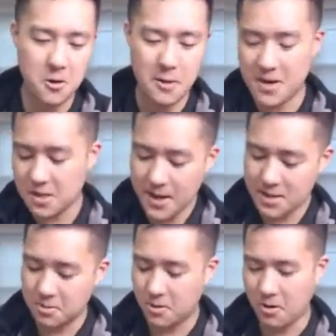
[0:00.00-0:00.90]
I mean, it's
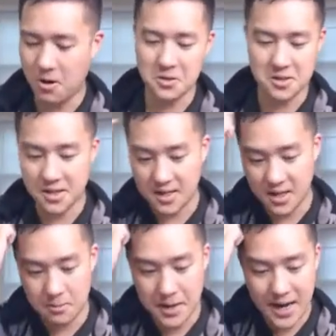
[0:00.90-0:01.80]
possible they're all just in the
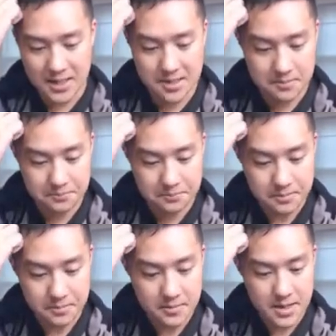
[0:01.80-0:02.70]
other box.
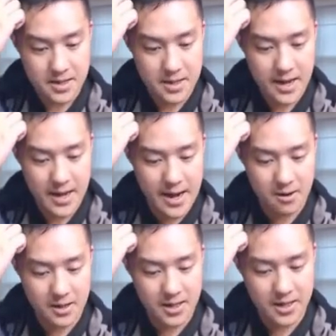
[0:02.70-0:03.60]

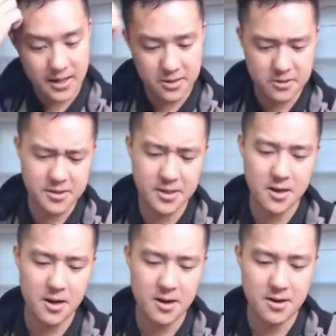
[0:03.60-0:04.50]
Erika, interesting
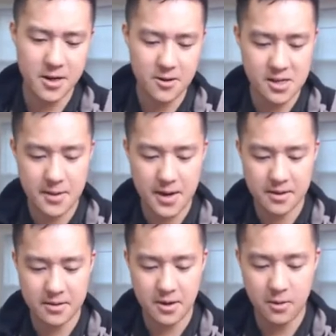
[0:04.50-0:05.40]
card, not crazy about
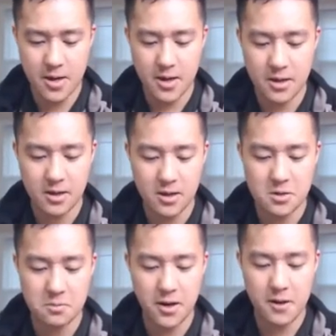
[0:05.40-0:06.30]
it though.
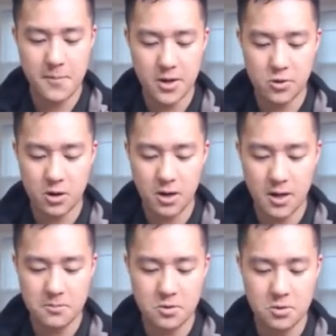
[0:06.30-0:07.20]
Each player may draw
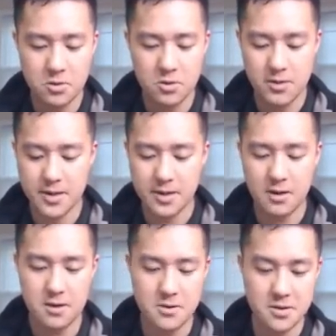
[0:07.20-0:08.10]
up to three
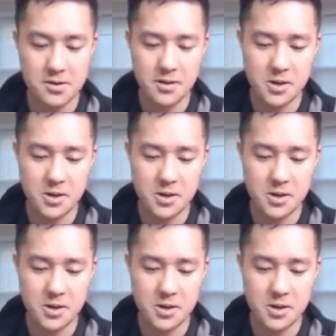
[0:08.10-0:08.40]
cards.